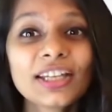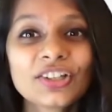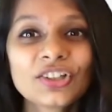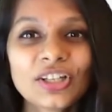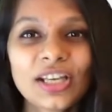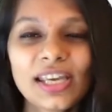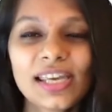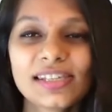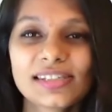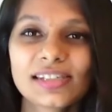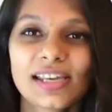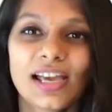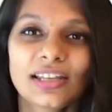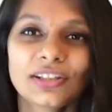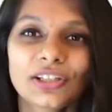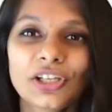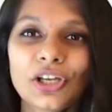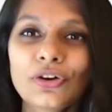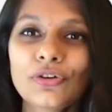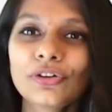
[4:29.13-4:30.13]
grays,
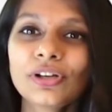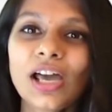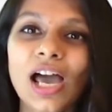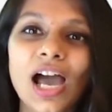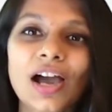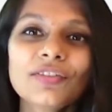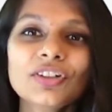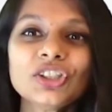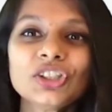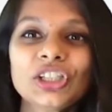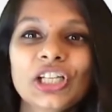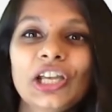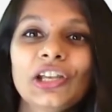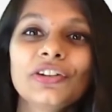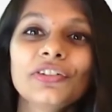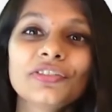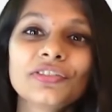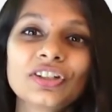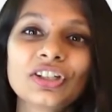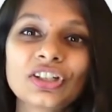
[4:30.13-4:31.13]
then you're going to have a shade
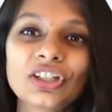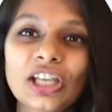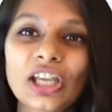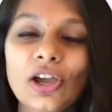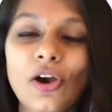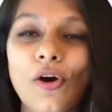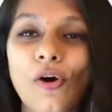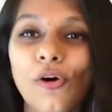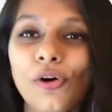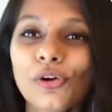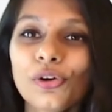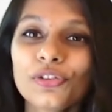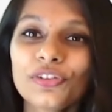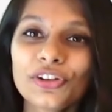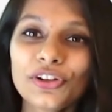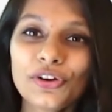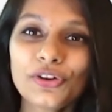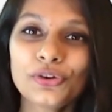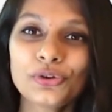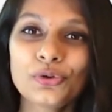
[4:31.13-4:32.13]
of gray all over
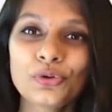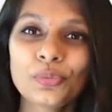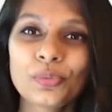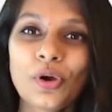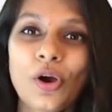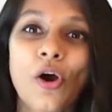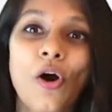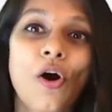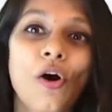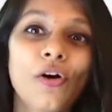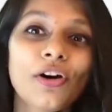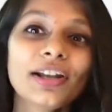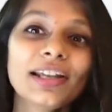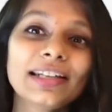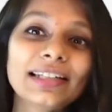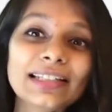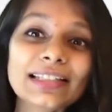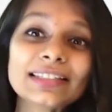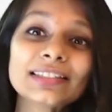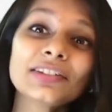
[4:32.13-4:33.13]
your room, or at
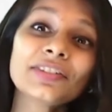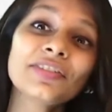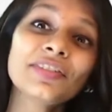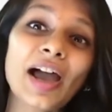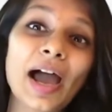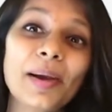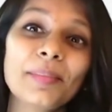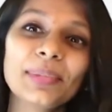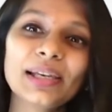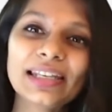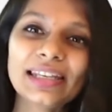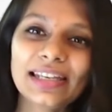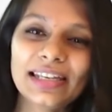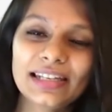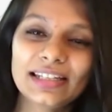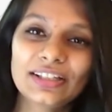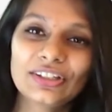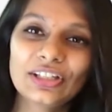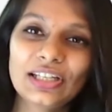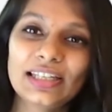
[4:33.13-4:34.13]
least a family
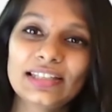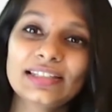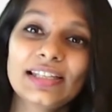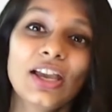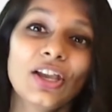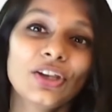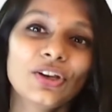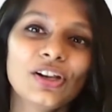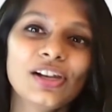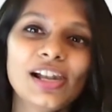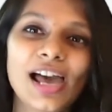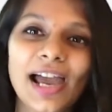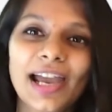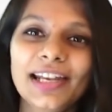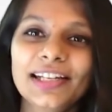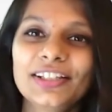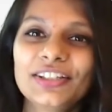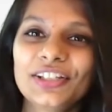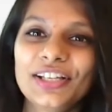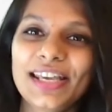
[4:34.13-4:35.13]
in grays, your
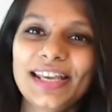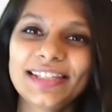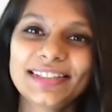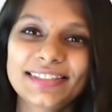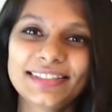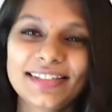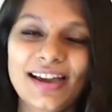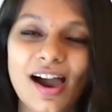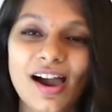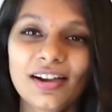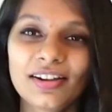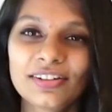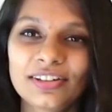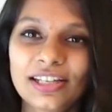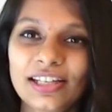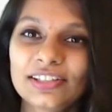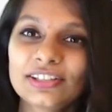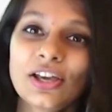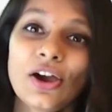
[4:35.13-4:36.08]
light grays, dark grays,